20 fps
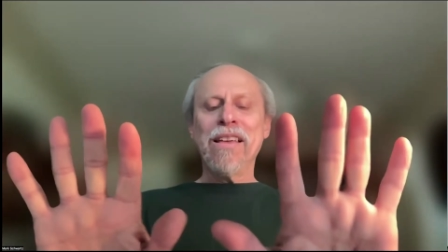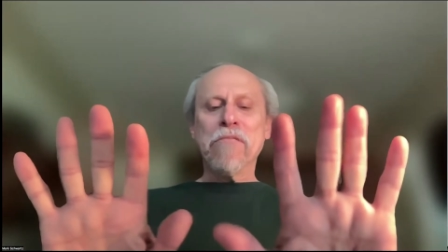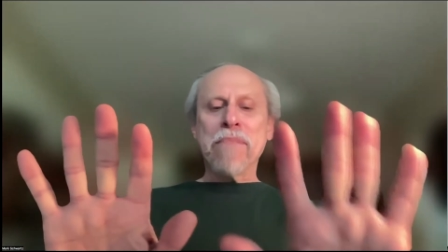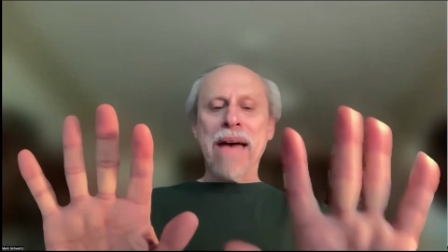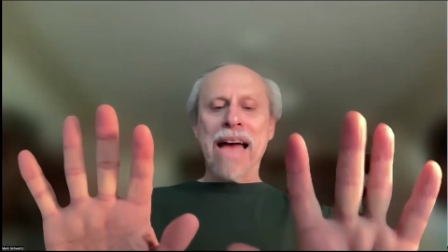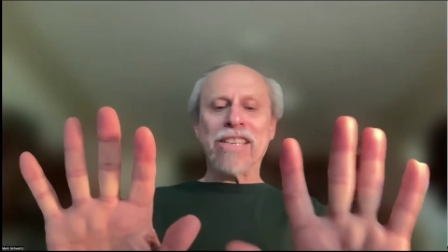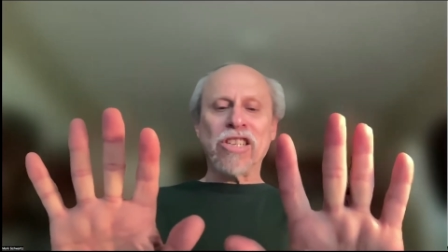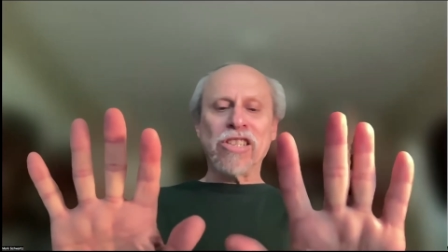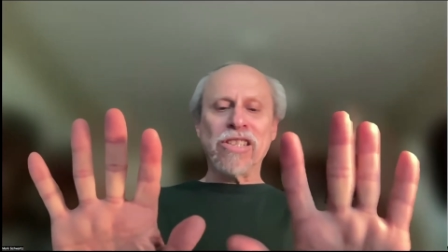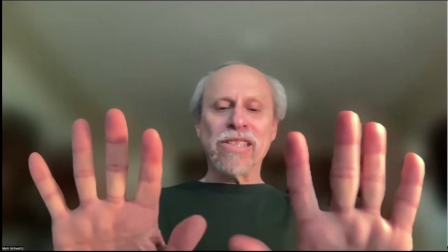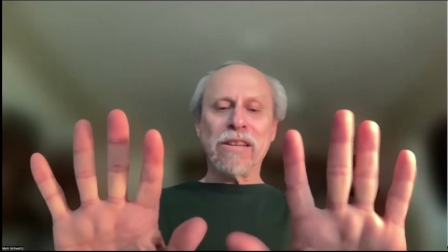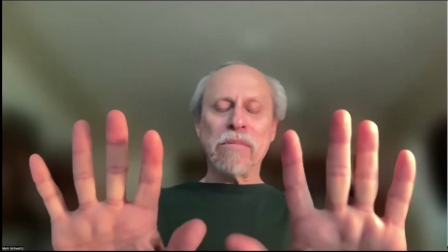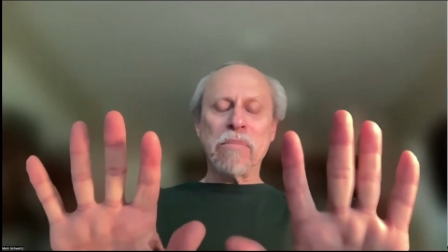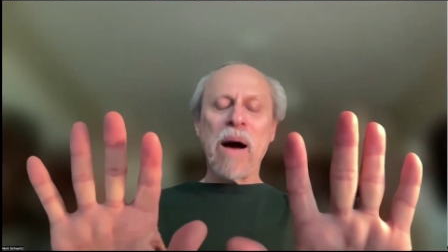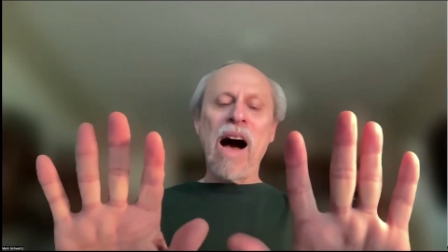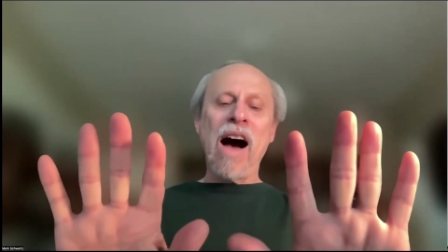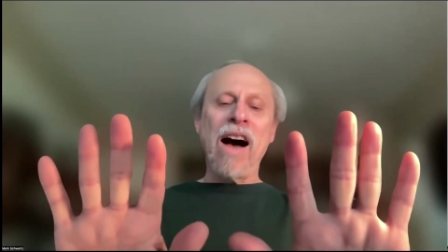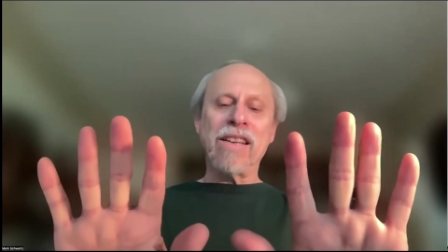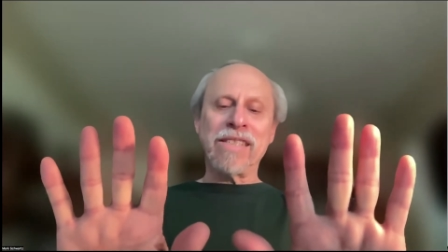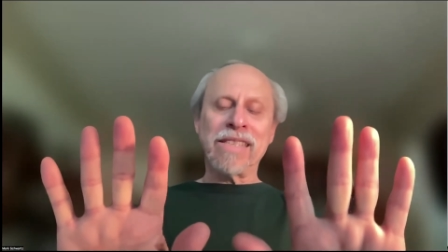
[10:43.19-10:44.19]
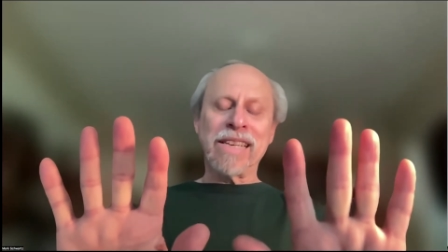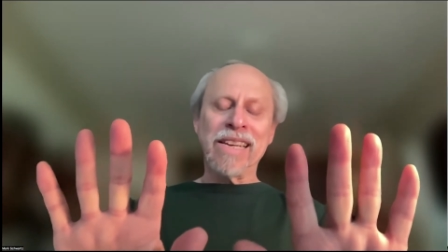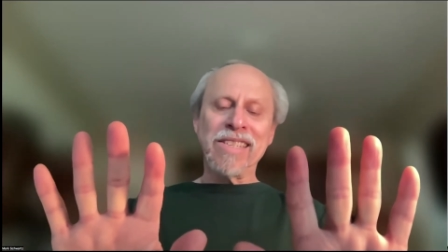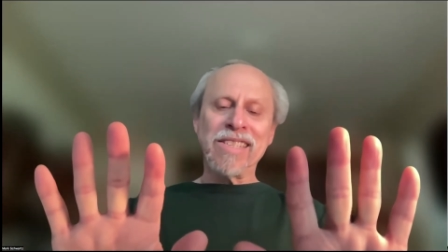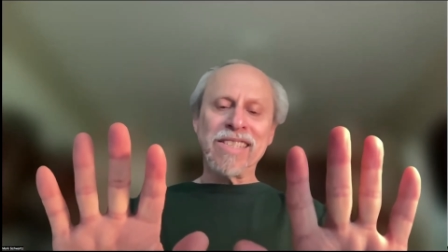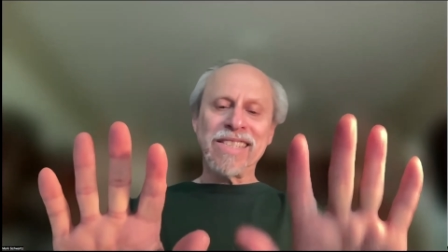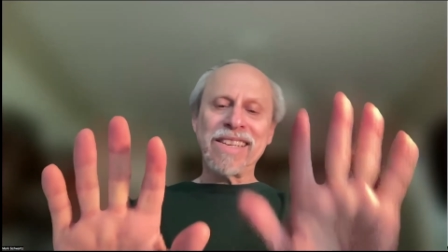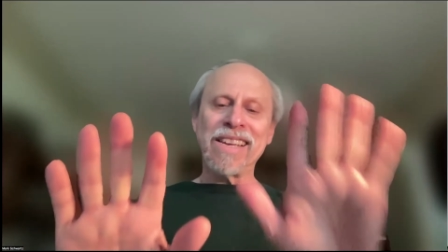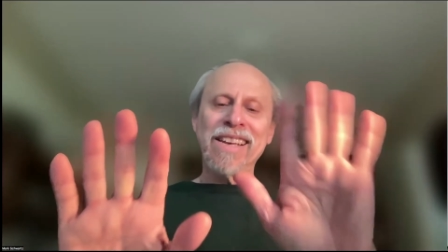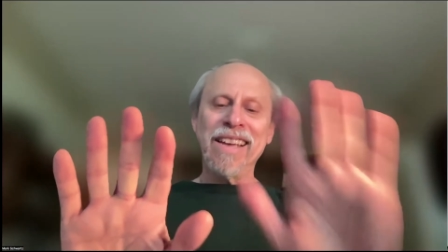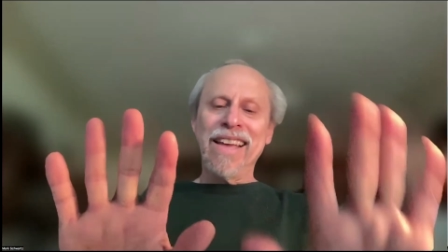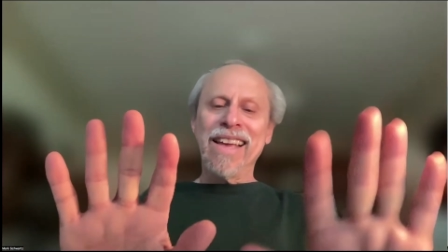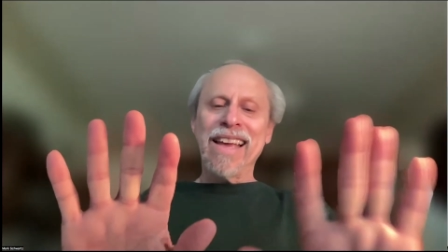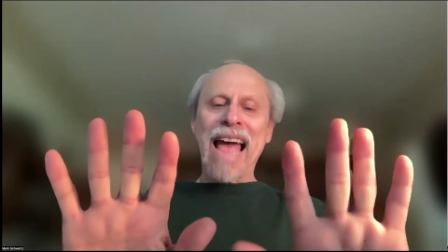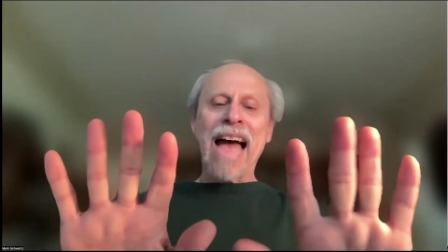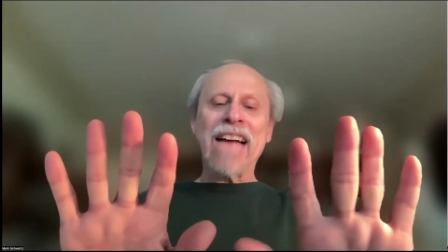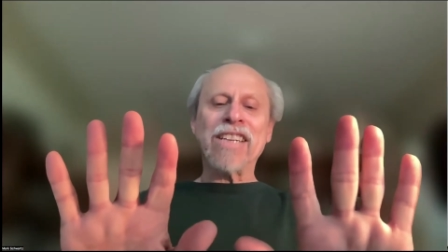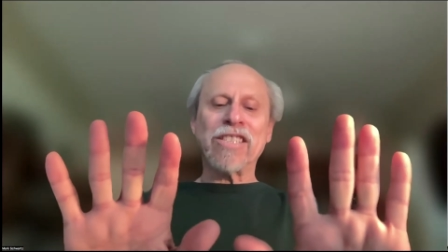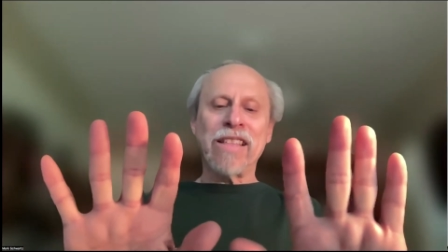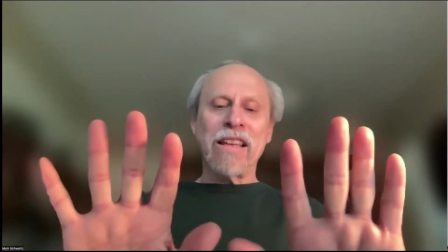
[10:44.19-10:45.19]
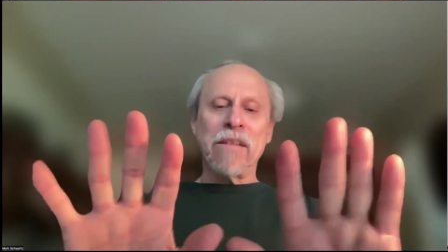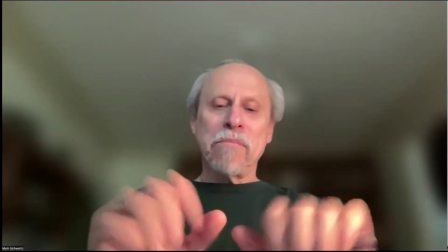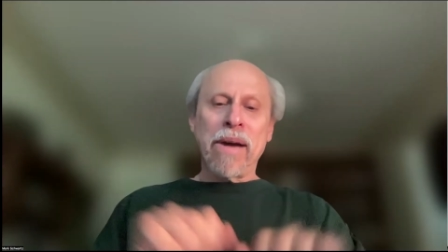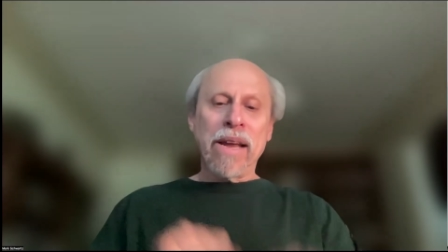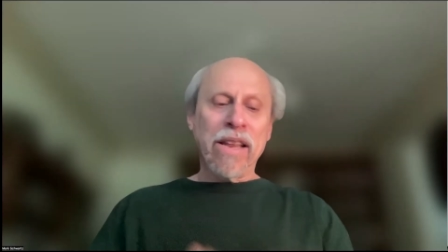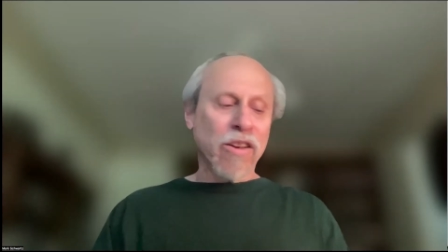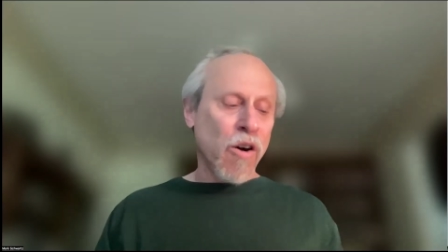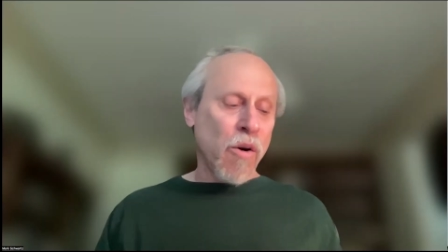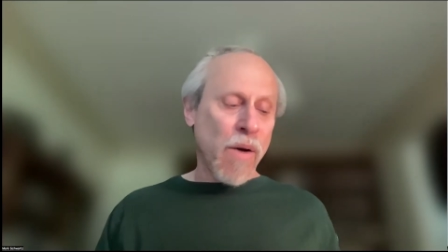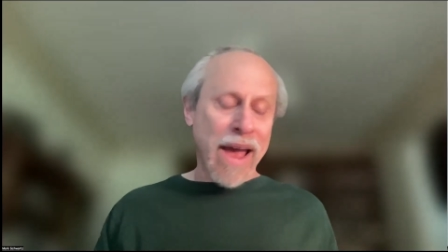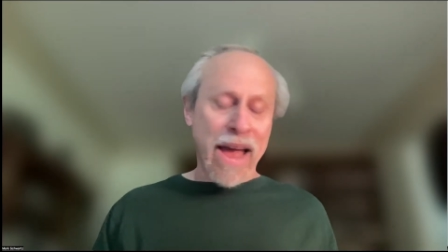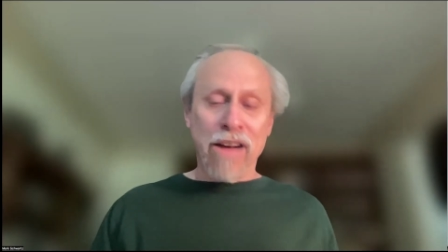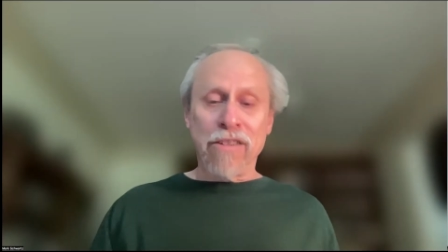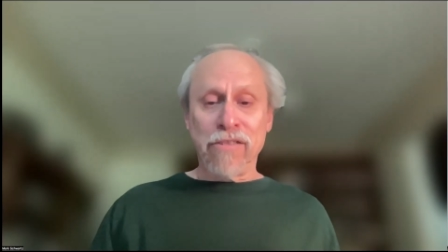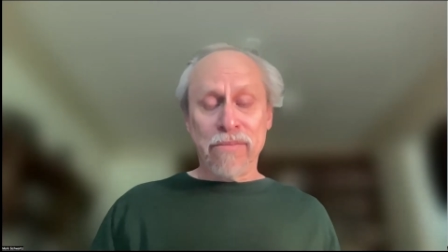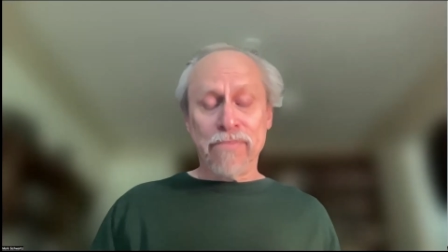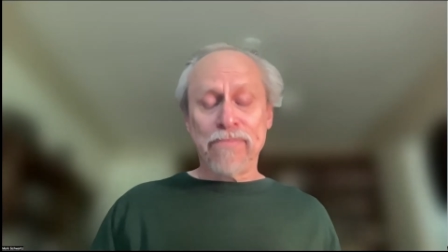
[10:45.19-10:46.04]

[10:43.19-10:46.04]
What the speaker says: matches deposits, cash that might go out,